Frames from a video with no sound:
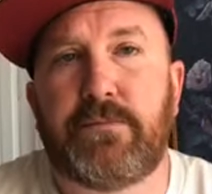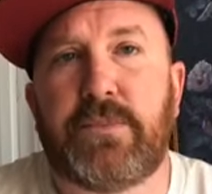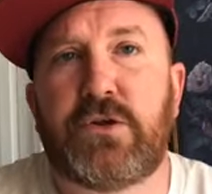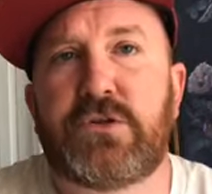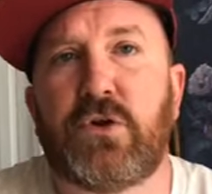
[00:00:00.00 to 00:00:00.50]

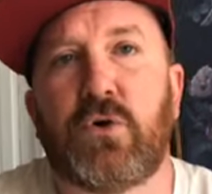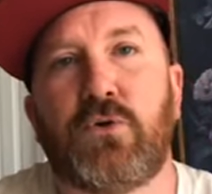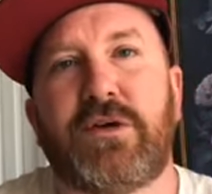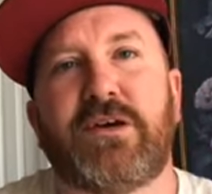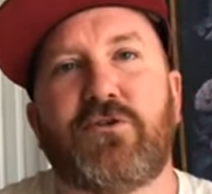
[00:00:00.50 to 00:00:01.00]
There's an
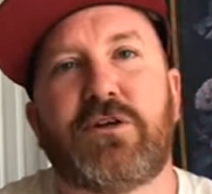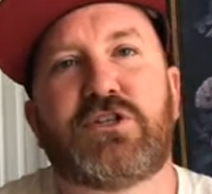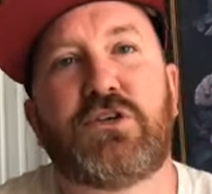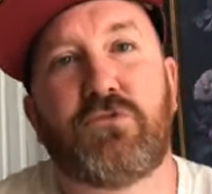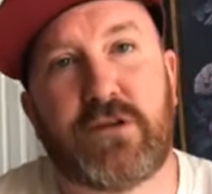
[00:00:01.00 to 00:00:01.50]
old
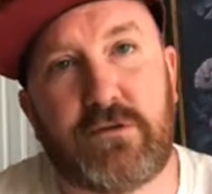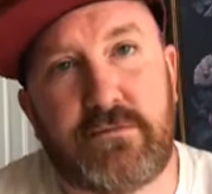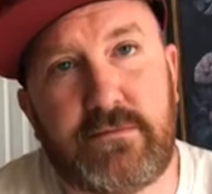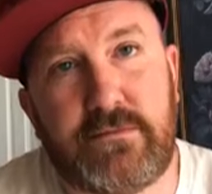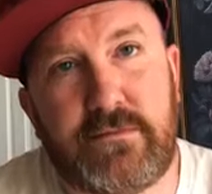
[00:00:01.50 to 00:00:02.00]
Christian
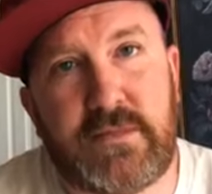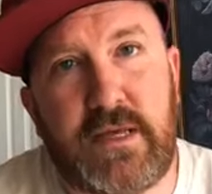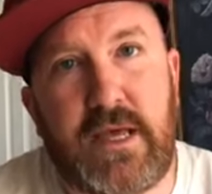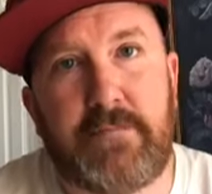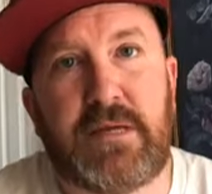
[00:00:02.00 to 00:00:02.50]
riddle.
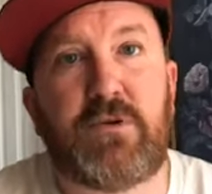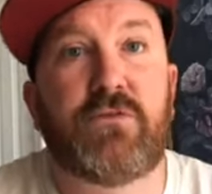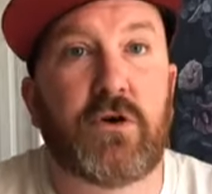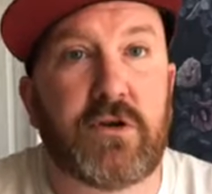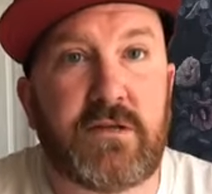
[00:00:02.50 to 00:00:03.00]
Maybe you've
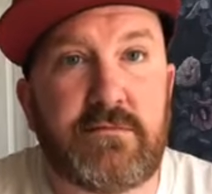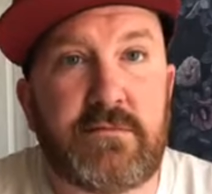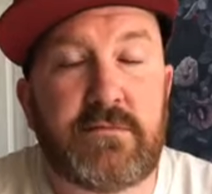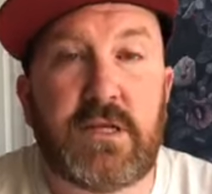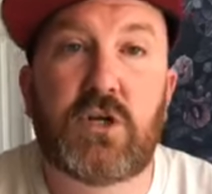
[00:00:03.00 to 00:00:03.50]
heard it.
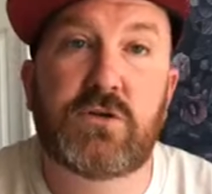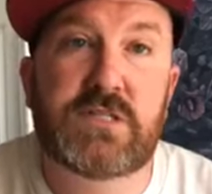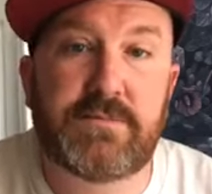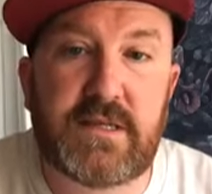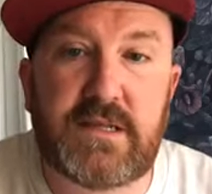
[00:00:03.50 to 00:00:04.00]
It goes
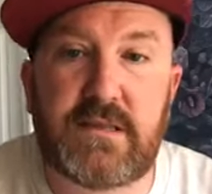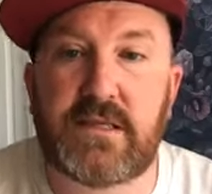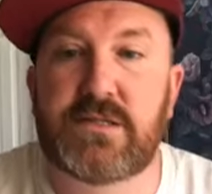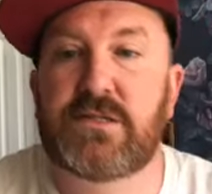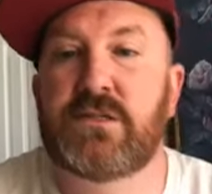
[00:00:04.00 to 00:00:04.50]
something like
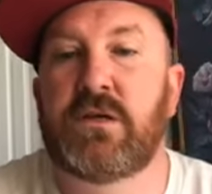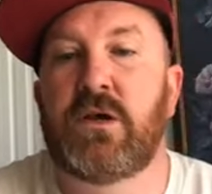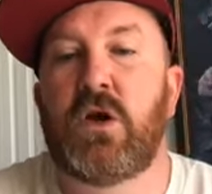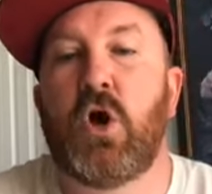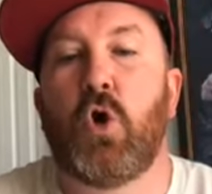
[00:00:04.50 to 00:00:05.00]
this.
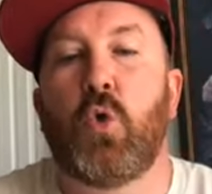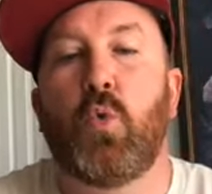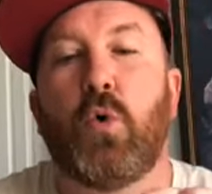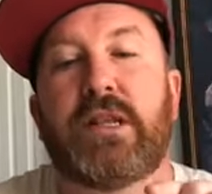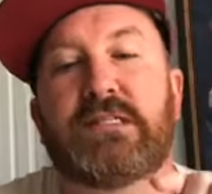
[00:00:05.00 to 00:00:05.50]

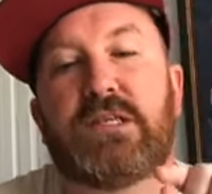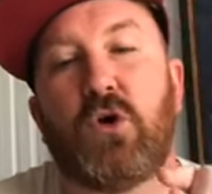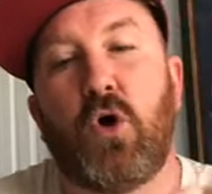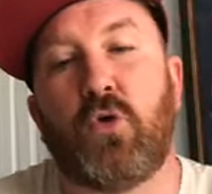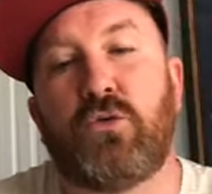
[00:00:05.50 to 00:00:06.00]
What is the
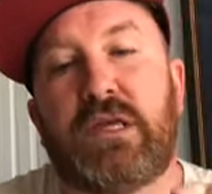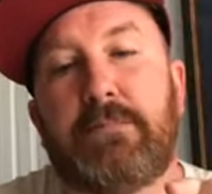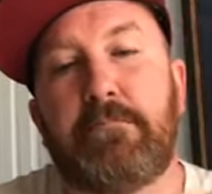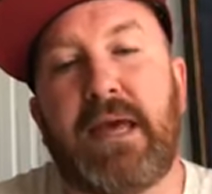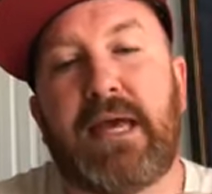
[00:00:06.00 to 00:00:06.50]
only
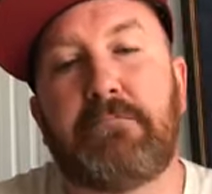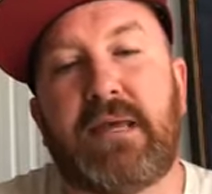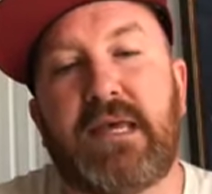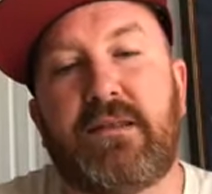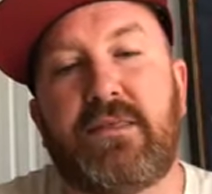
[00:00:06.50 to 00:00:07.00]
man-made